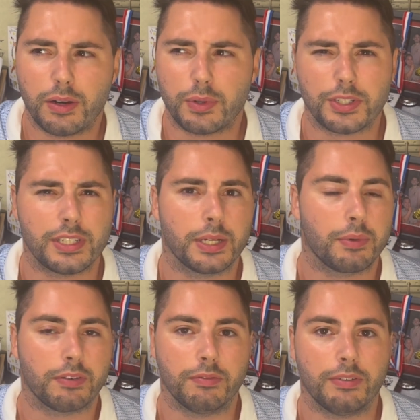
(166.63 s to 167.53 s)
which is anywhere
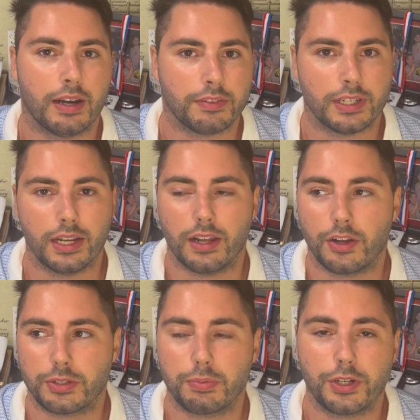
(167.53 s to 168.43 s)
from $5 to $10
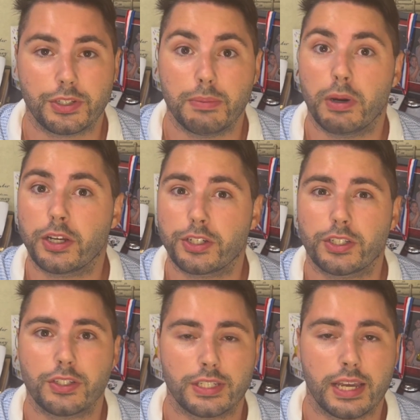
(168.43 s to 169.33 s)
a person, but you're
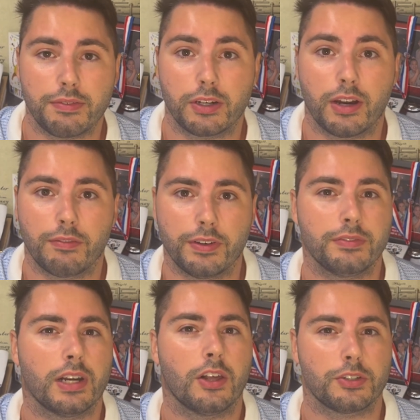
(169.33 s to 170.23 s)
still saving around
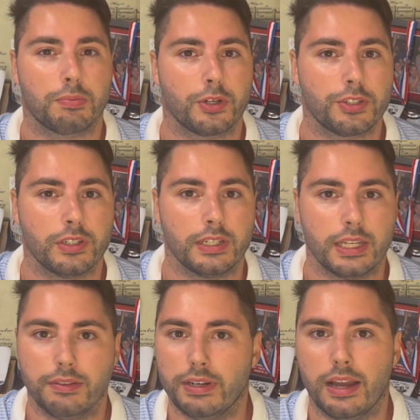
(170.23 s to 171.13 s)
$50 a person
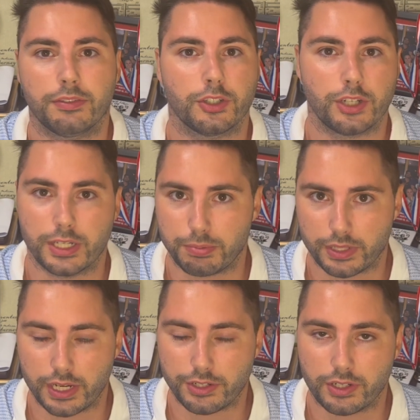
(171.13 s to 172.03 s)
even after
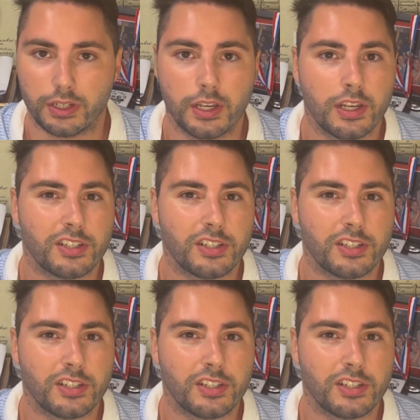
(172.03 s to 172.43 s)
transportation.